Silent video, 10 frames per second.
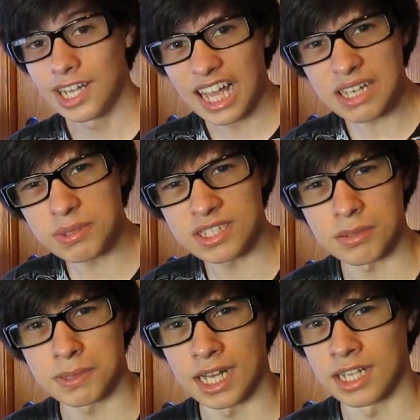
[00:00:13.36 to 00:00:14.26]
Hey, what's
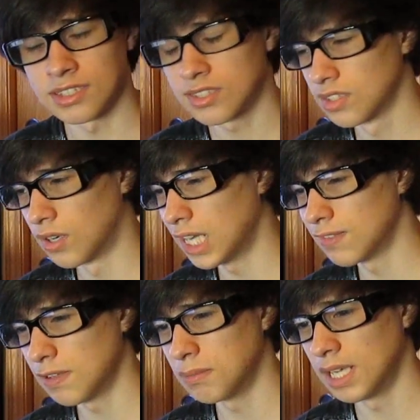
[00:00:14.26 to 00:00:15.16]
up guys? So I
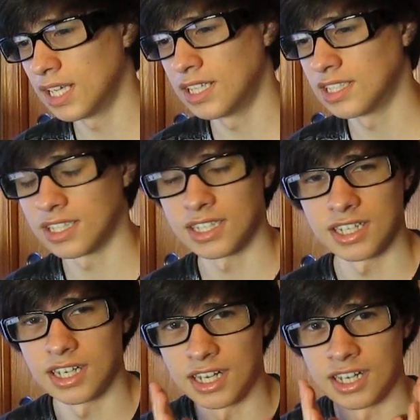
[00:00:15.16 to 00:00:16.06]
haven't made
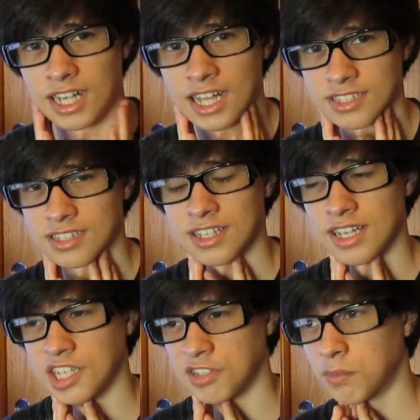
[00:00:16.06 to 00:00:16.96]
an Ask
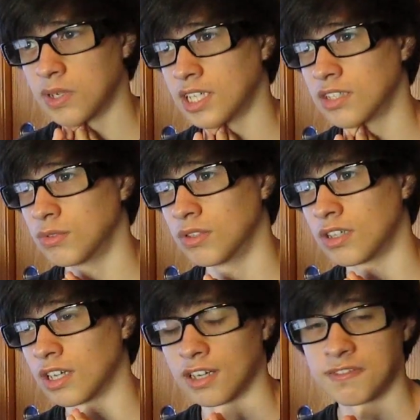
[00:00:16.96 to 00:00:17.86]
Zen in way too
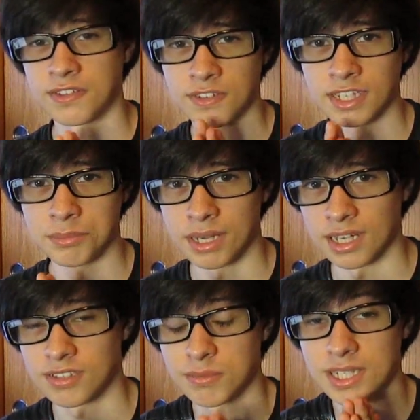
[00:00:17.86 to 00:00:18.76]
long and I feel really
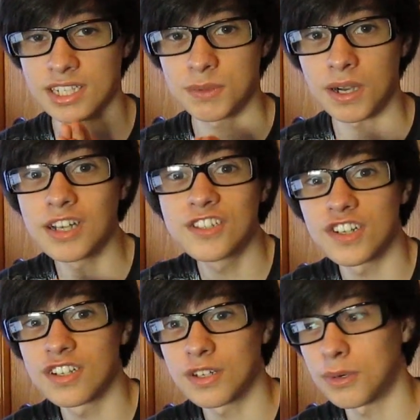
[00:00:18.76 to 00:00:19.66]
bad, so I'm gonna do
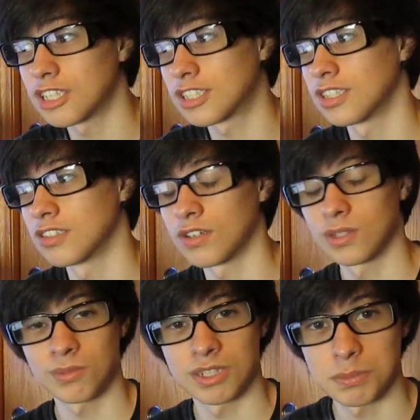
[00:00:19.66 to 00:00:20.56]
100 questions all in one